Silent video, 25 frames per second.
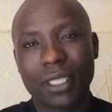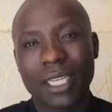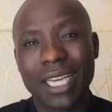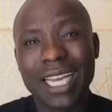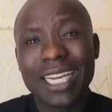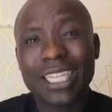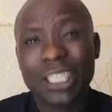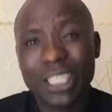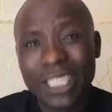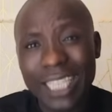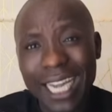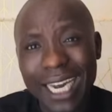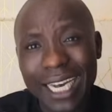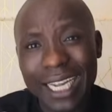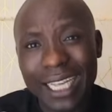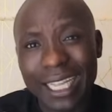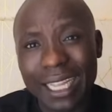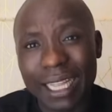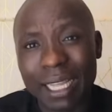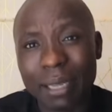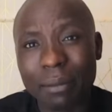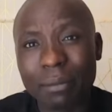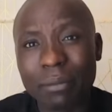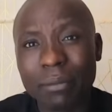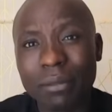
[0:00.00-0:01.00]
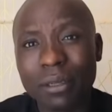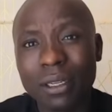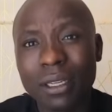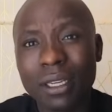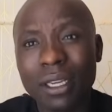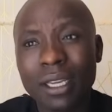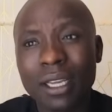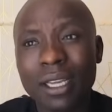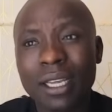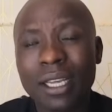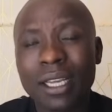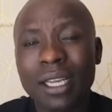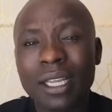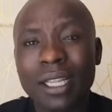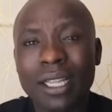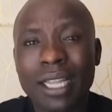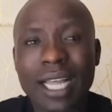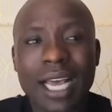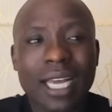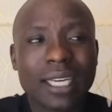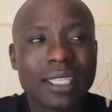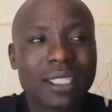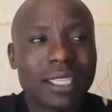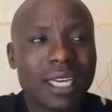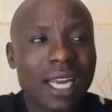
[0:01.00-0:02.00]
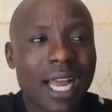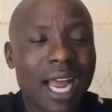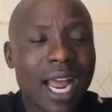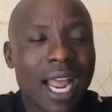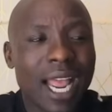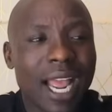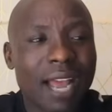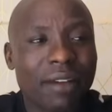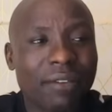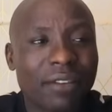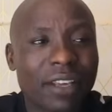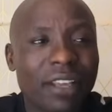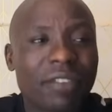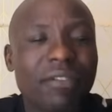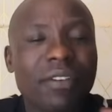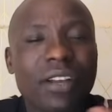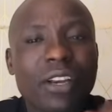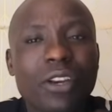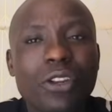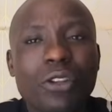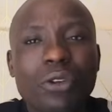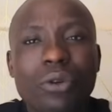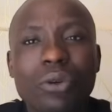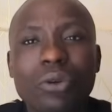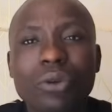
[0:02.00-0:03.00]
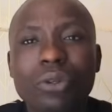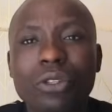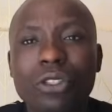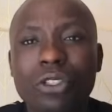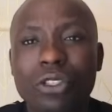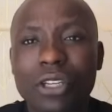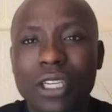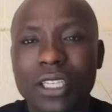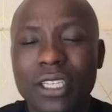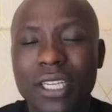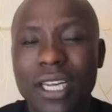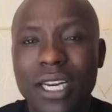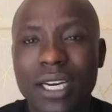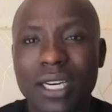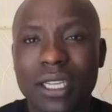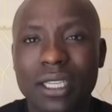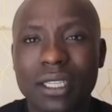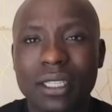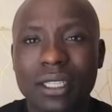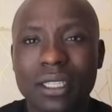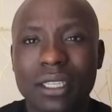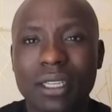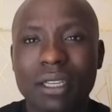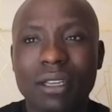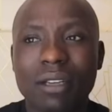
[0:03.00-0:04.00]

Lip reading: and telling them that I have given you treasury